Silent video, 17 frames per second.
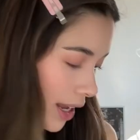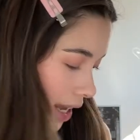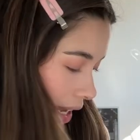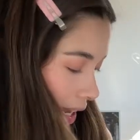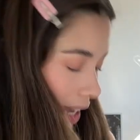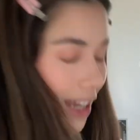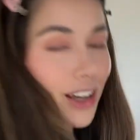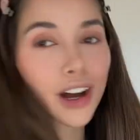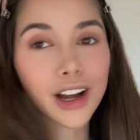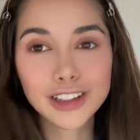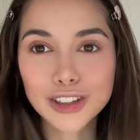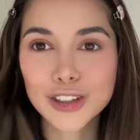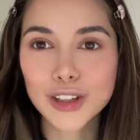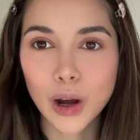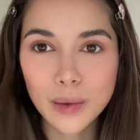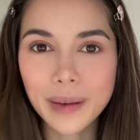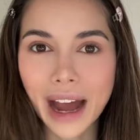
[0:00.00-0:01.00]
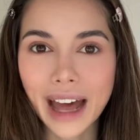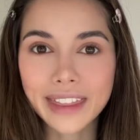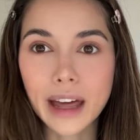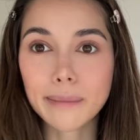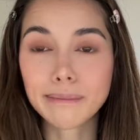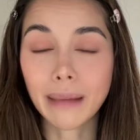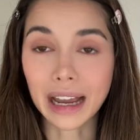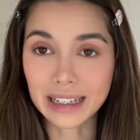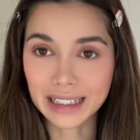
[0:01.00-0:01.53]
It got so bad that
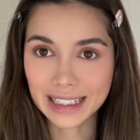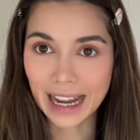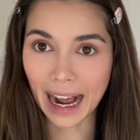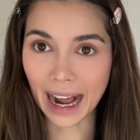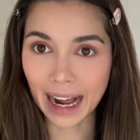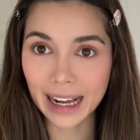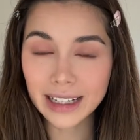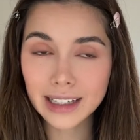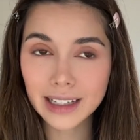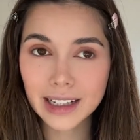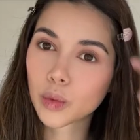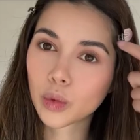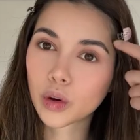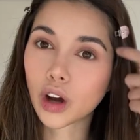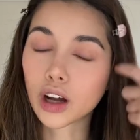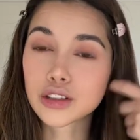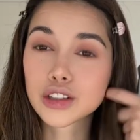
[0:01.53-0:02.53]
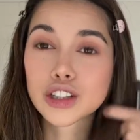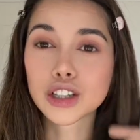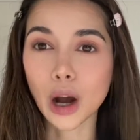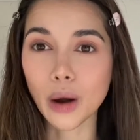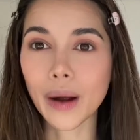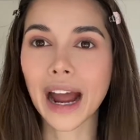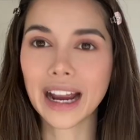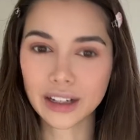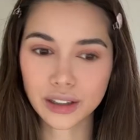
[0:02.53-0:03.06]
my dad got so
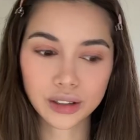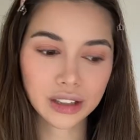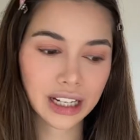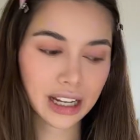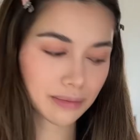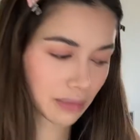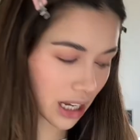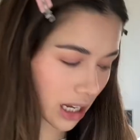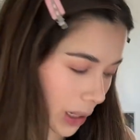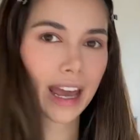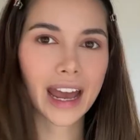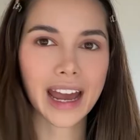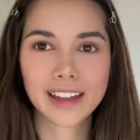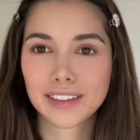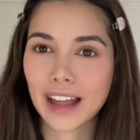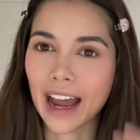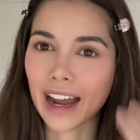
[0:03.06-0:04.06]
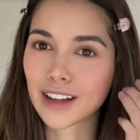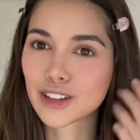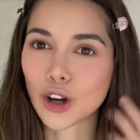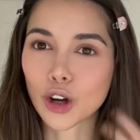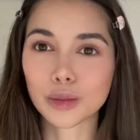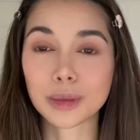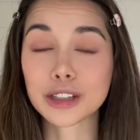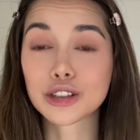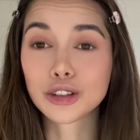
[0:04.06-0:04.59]
angry at me and like
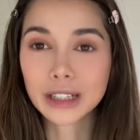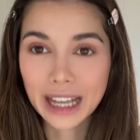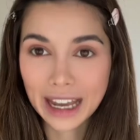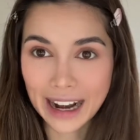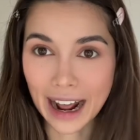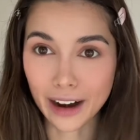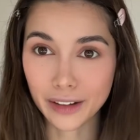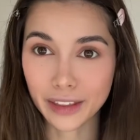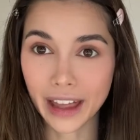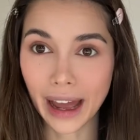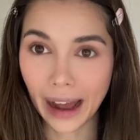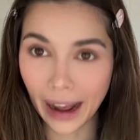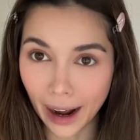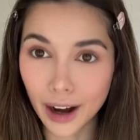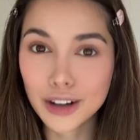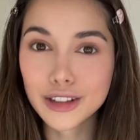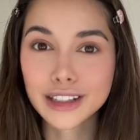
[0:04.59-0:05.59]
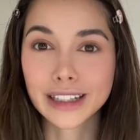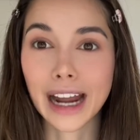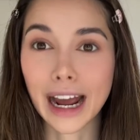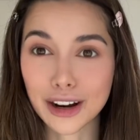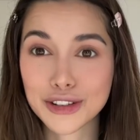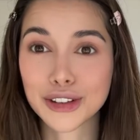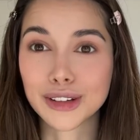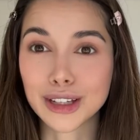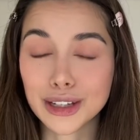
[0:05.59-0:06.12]
told me to get out of the house and
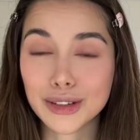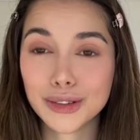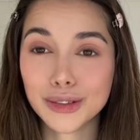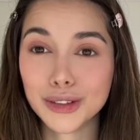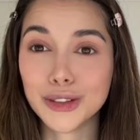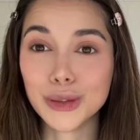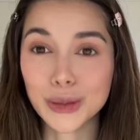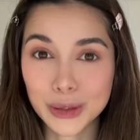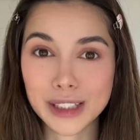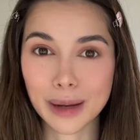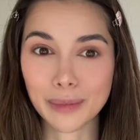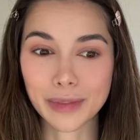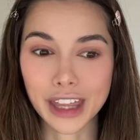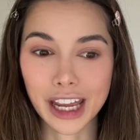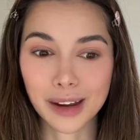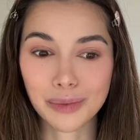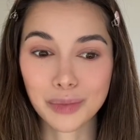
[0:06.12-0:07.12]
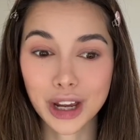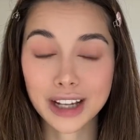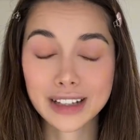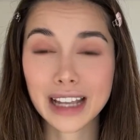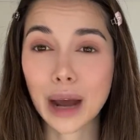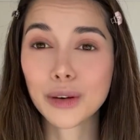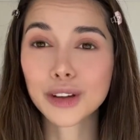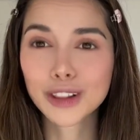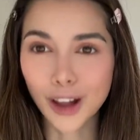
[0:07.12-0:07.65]
actually do something, because
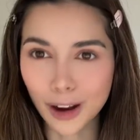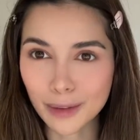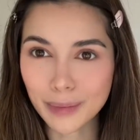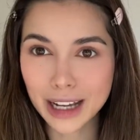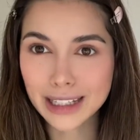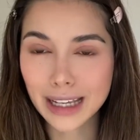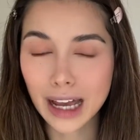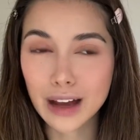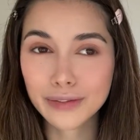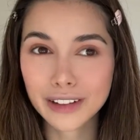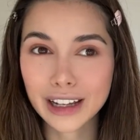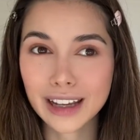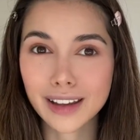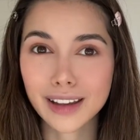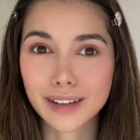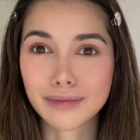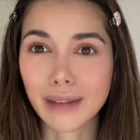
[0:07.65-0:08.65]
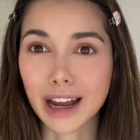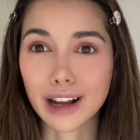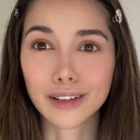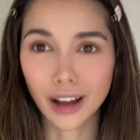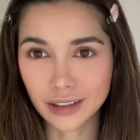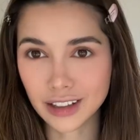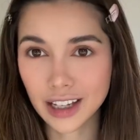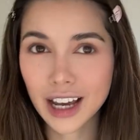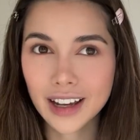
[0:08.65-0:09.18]
I would lock myself in my
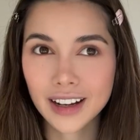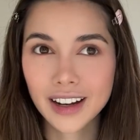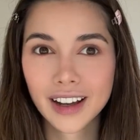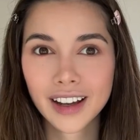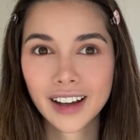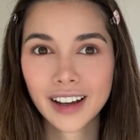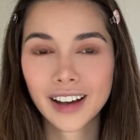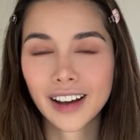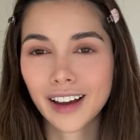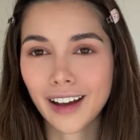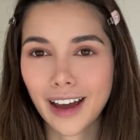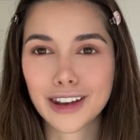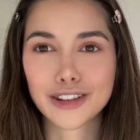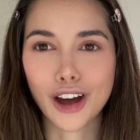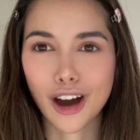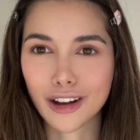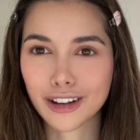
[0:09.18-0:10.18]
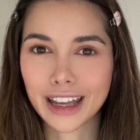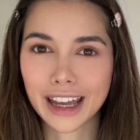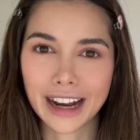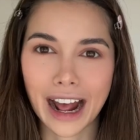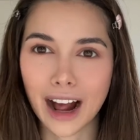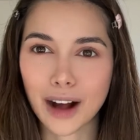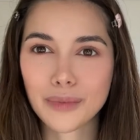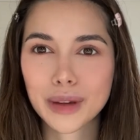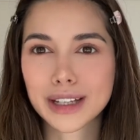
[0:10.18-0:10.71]
closet and not get
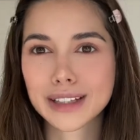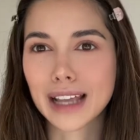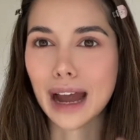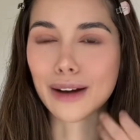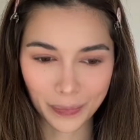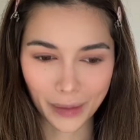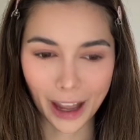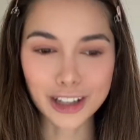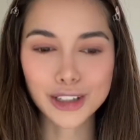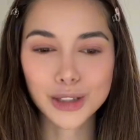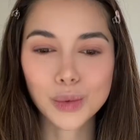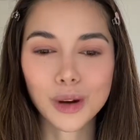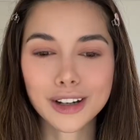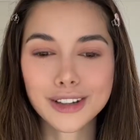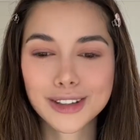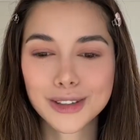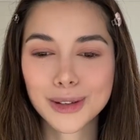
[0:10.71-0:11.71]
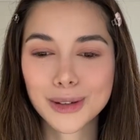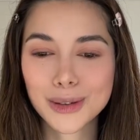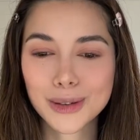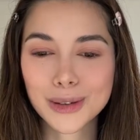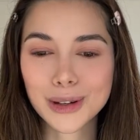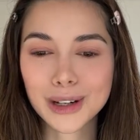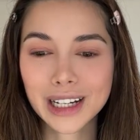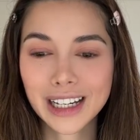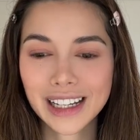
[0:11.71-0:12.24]
out because I just wanted
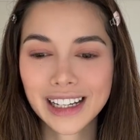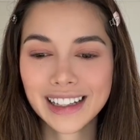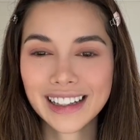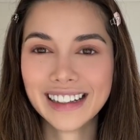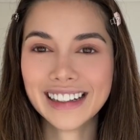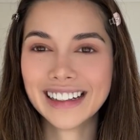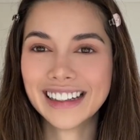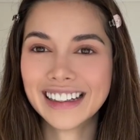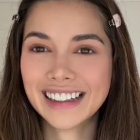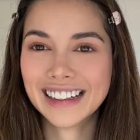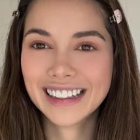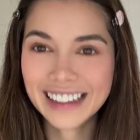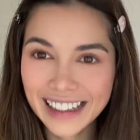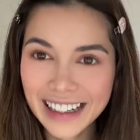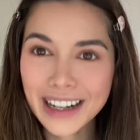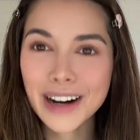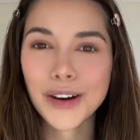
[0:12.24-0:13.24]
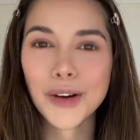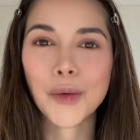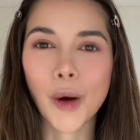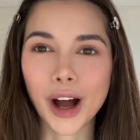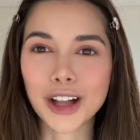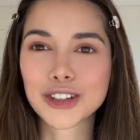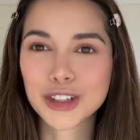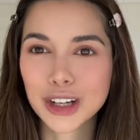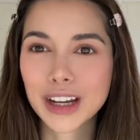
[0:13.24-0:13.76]
to
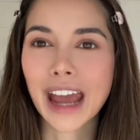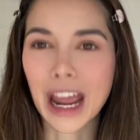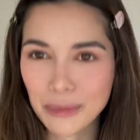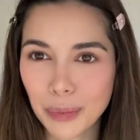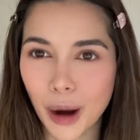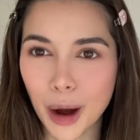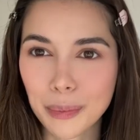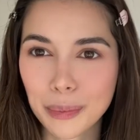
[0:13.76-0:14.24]
watch K-pop